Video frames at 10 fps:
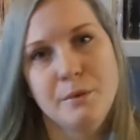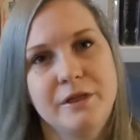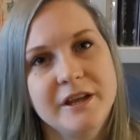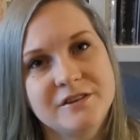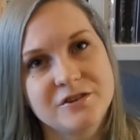
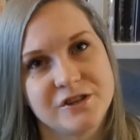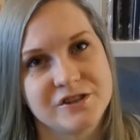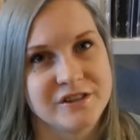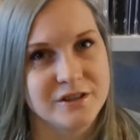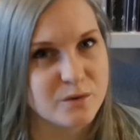But these are
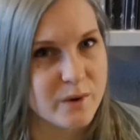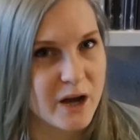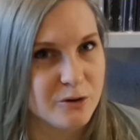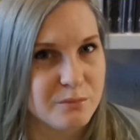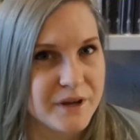just the
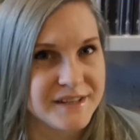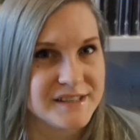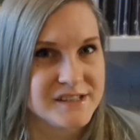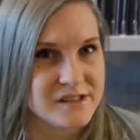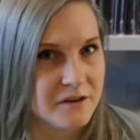ground
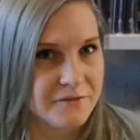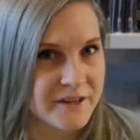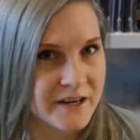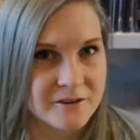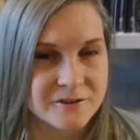basis of
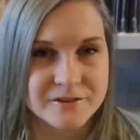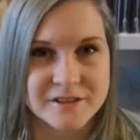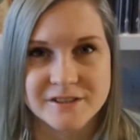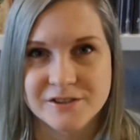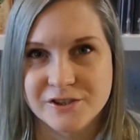a character,
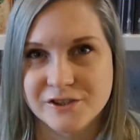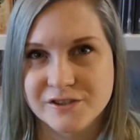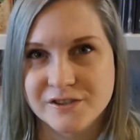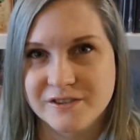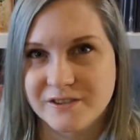these are
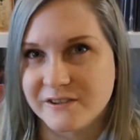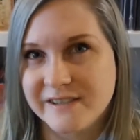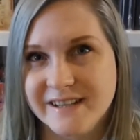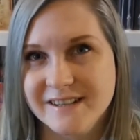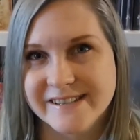just their
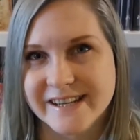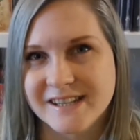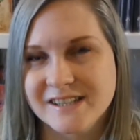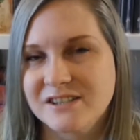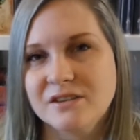skill
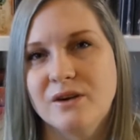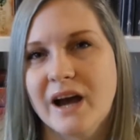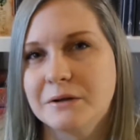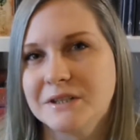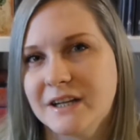sets. So
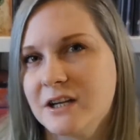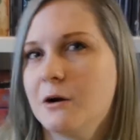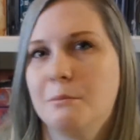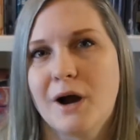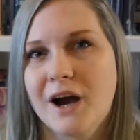how did they
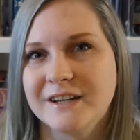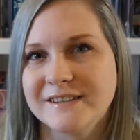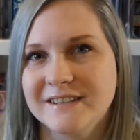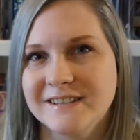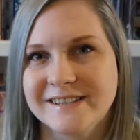come by the
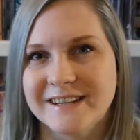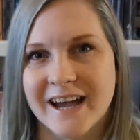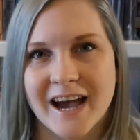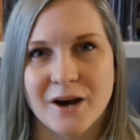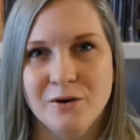skill set?
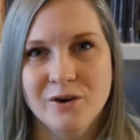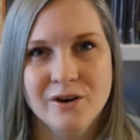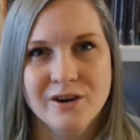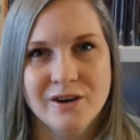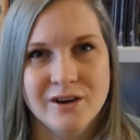
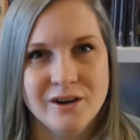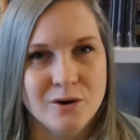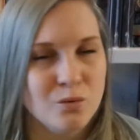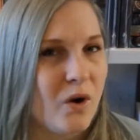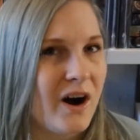
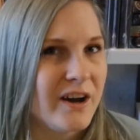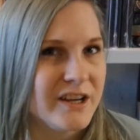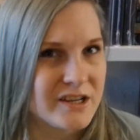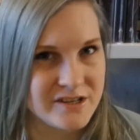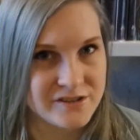Why
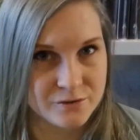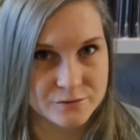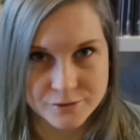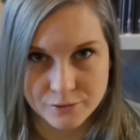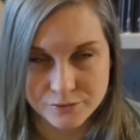is she
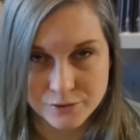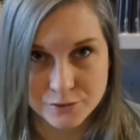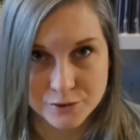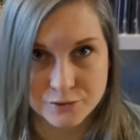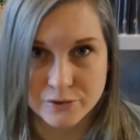so
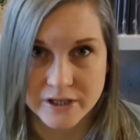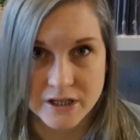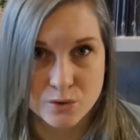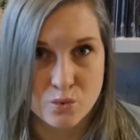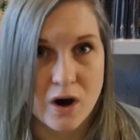social,
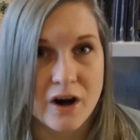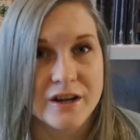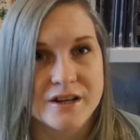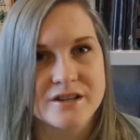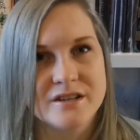and
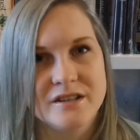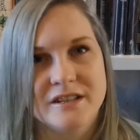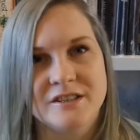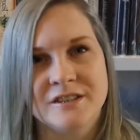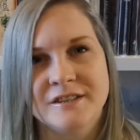why
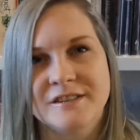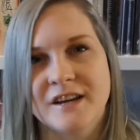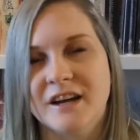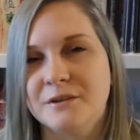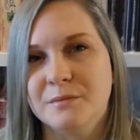did she
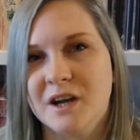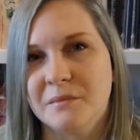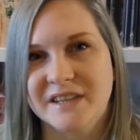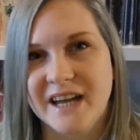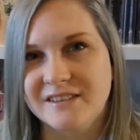decide to
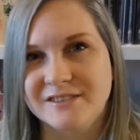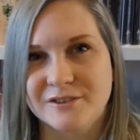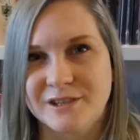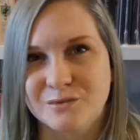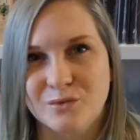become a
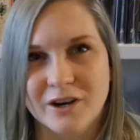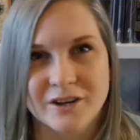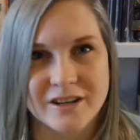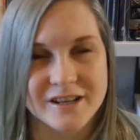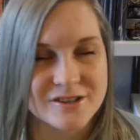dancer, and
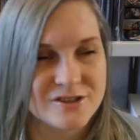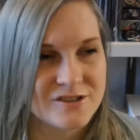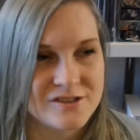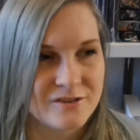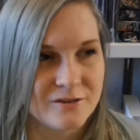what is
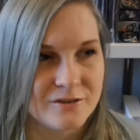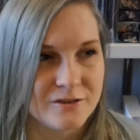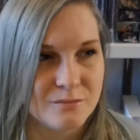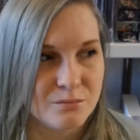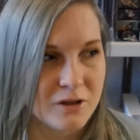
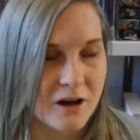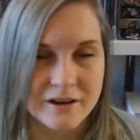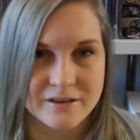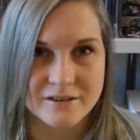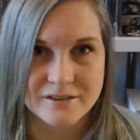her
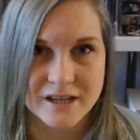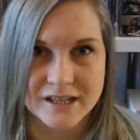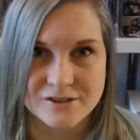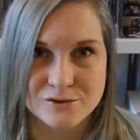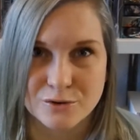plot
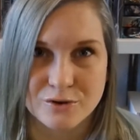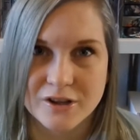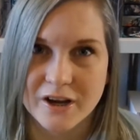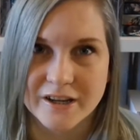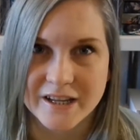and
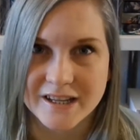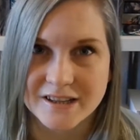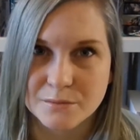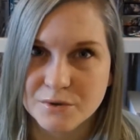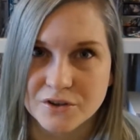storyline
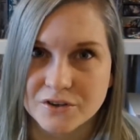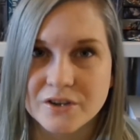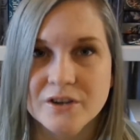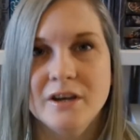in the book?